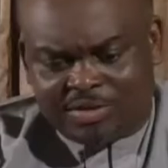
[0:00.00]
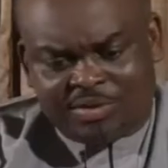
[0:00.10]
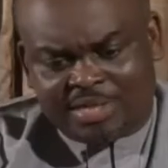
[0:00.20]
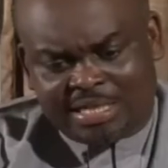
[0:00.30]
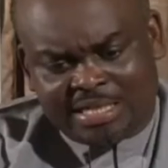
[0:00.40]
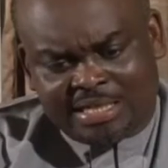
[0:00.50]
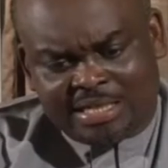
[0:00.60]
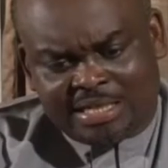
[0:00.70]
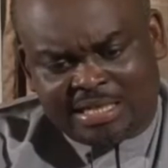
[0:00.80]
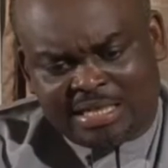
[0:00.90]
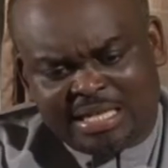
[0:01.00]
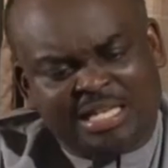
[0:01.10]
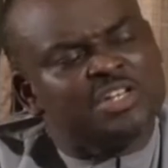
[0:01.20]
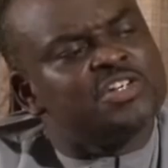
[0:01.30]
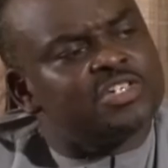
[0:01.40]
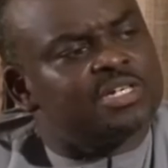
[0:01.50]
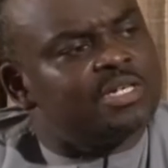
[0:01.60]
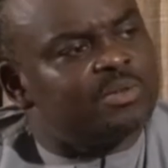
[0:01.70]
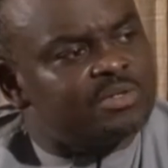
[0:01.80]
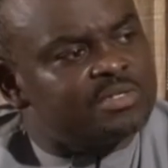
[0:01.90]
You know, he
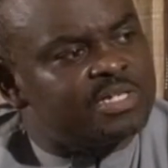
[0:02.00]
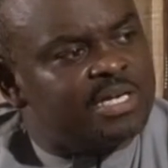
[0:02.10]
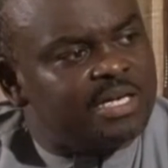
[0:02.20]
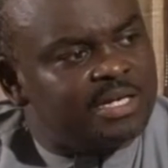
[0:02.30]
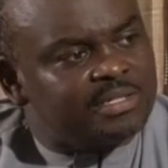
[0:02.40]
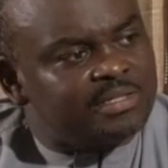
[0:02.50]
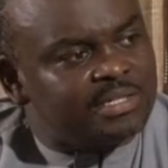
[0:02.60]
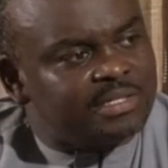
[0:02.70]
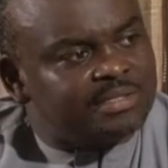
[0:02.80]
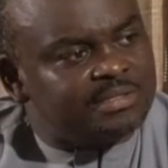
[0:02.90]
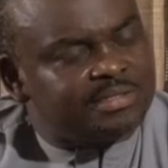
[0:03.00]
initially was scared that,